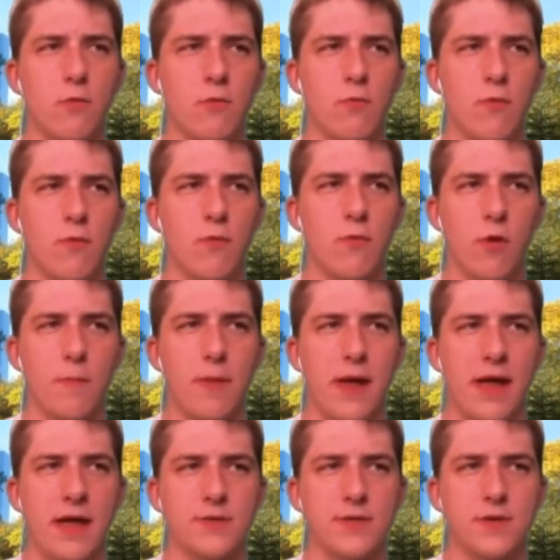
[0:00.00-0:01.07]
round the horn
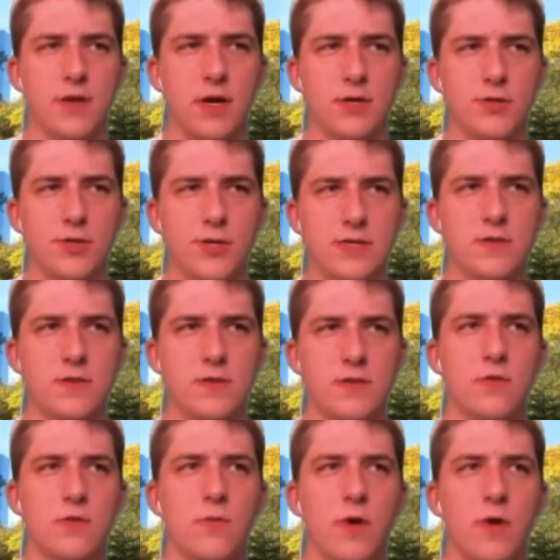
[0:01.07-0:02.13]
panel discussion as to
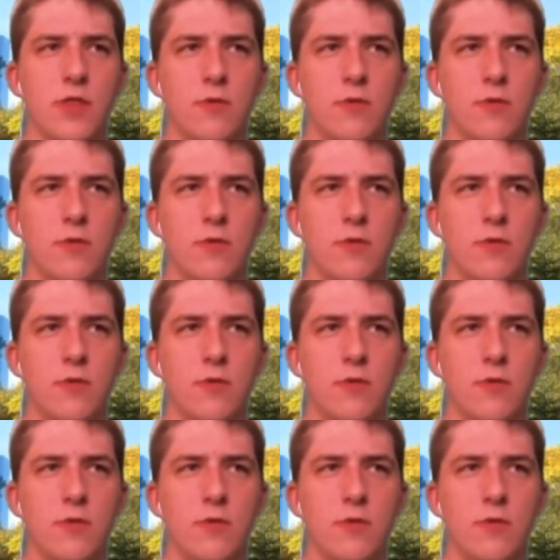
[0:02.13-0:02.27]
whether we each